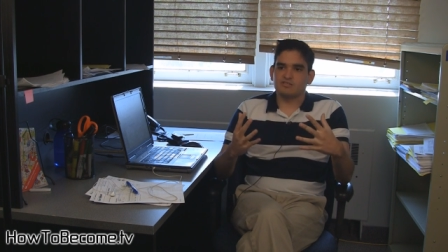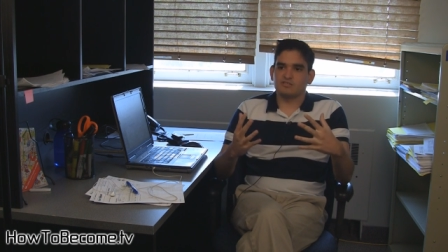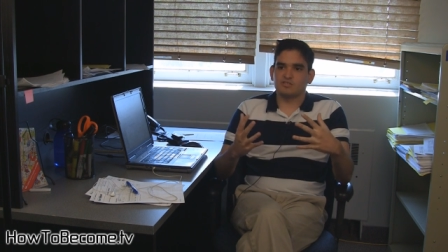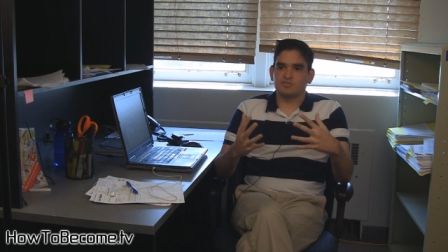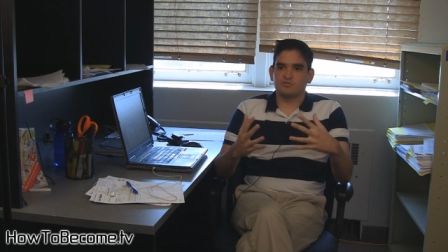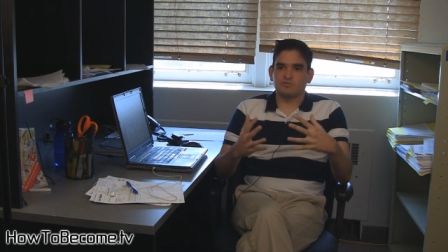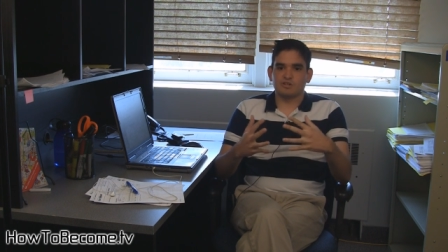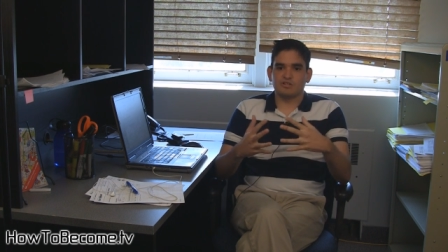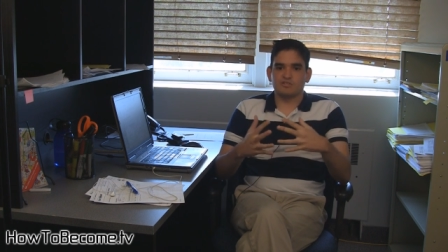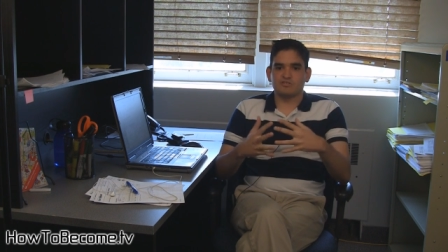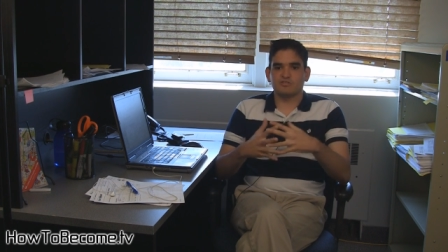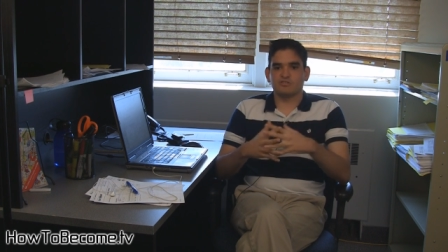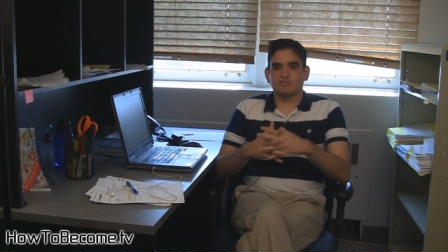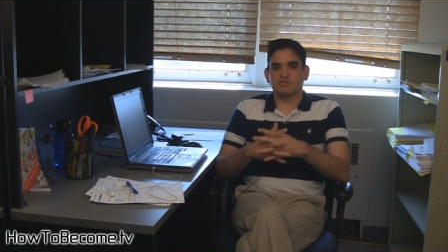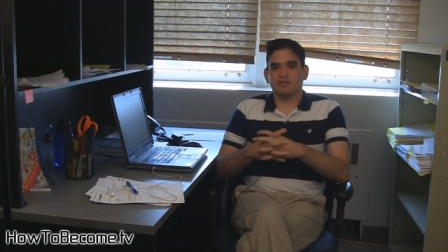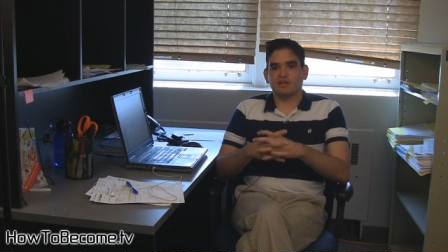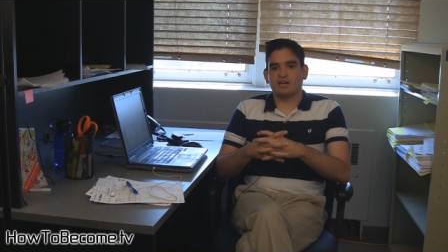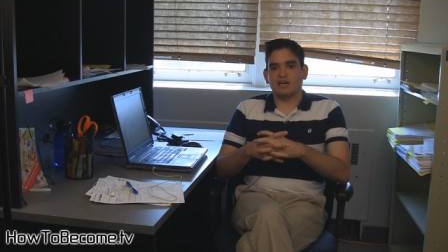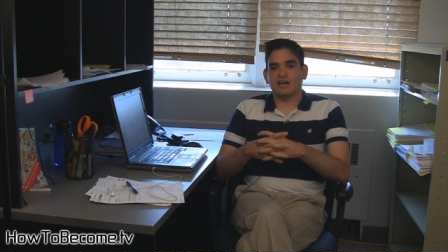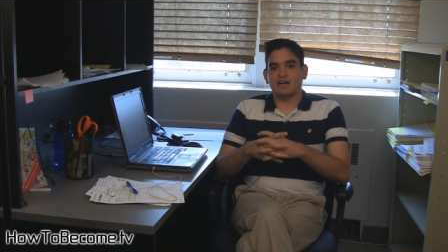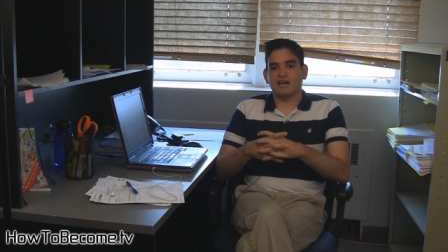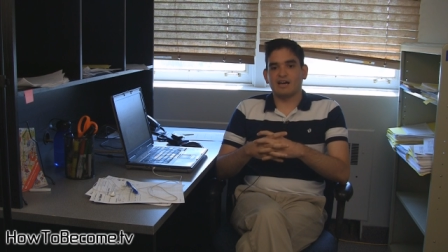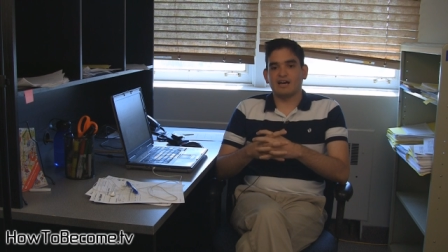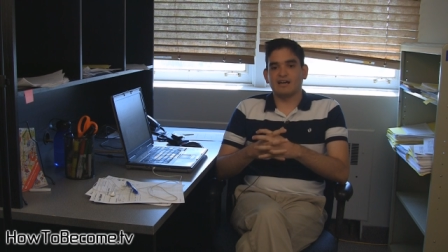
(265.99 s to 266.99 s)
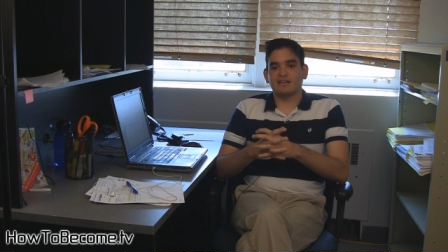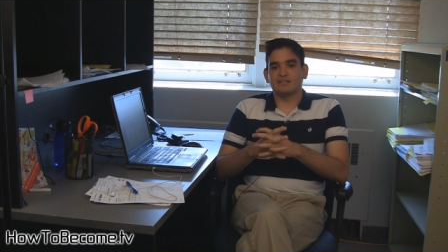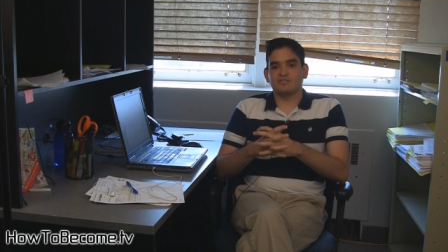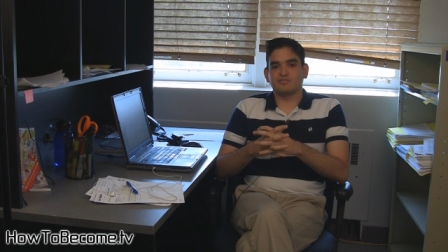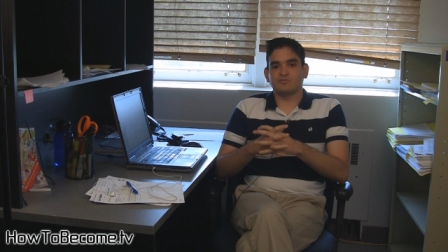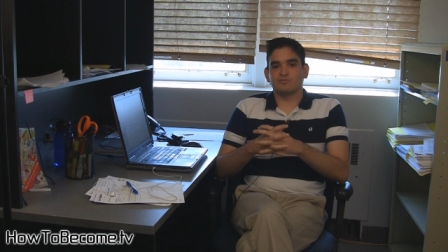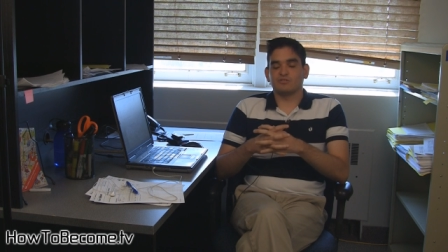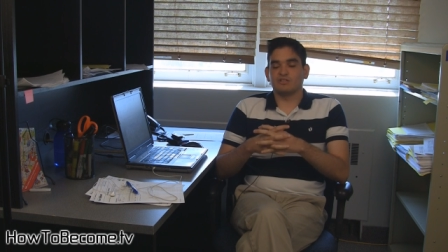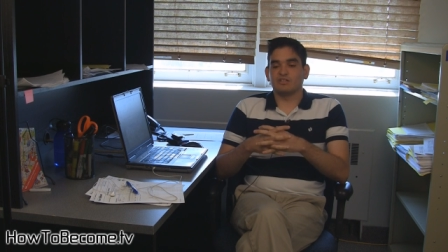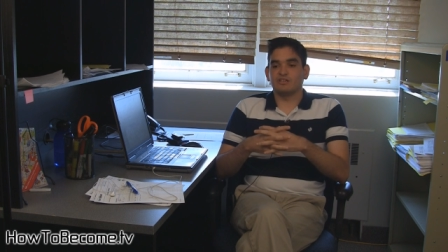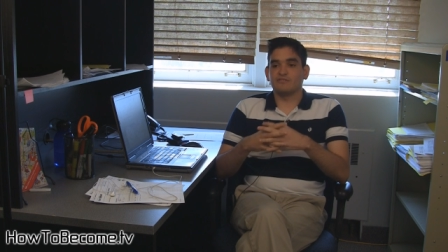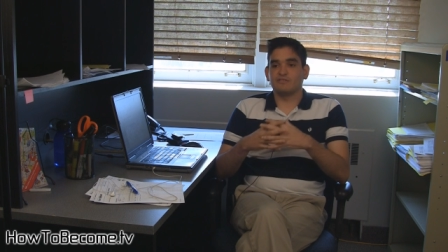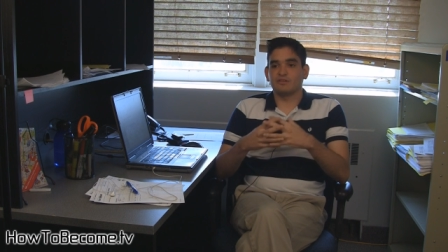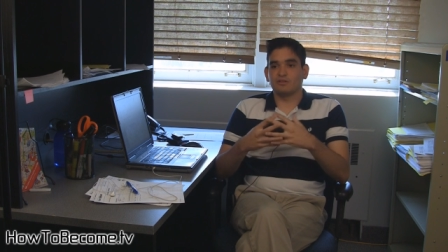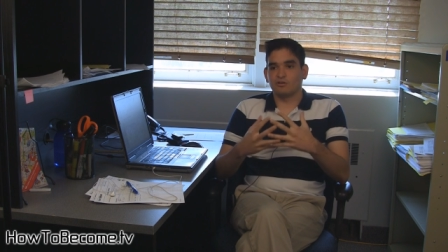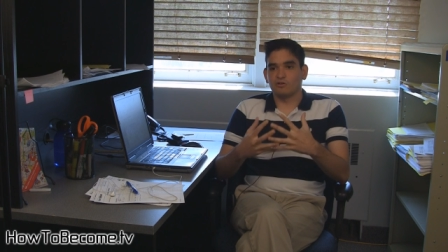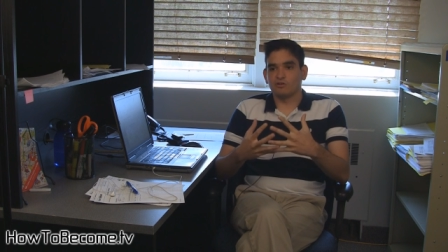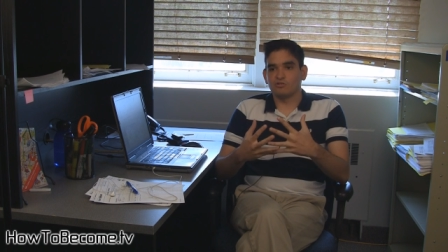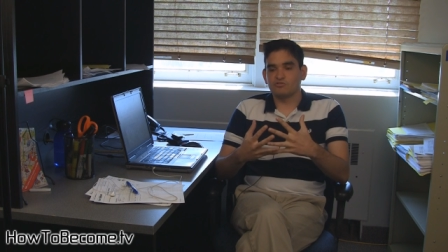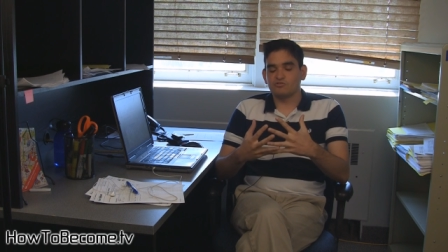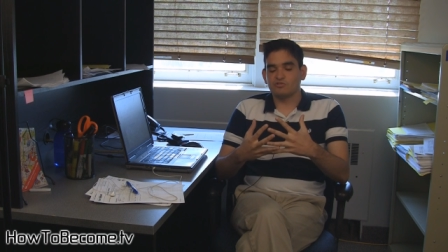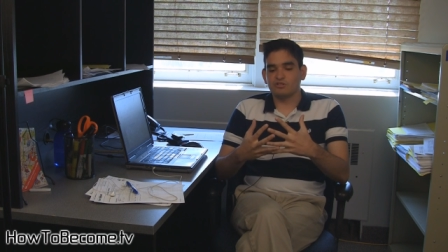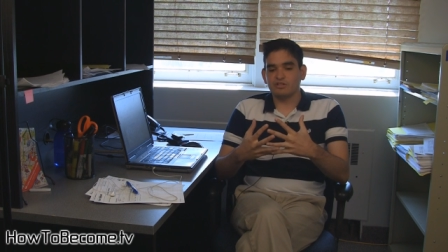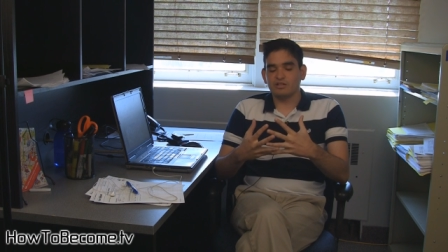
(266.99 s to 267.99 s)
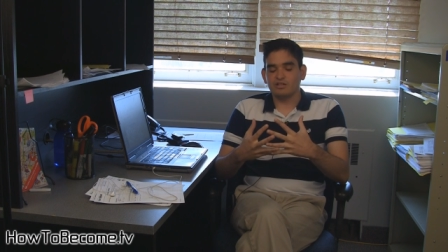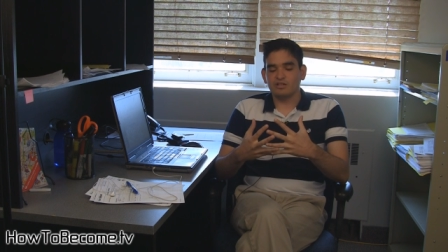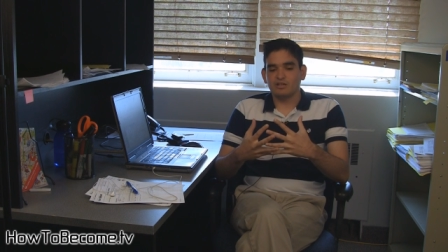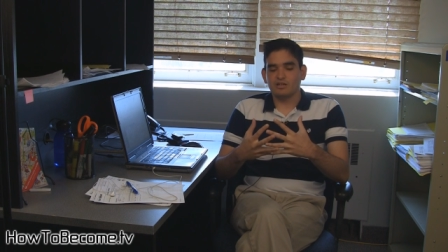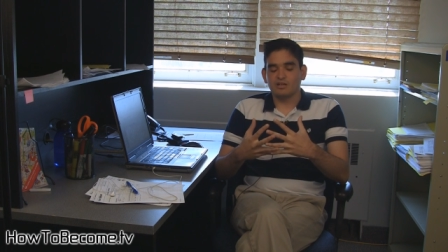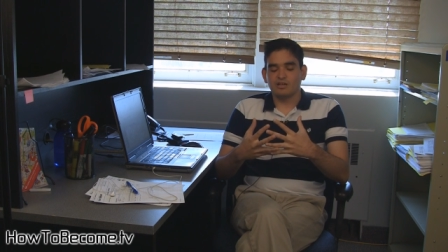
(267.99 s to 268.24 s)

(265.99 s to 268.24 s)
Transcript: situation, I had to leave the country.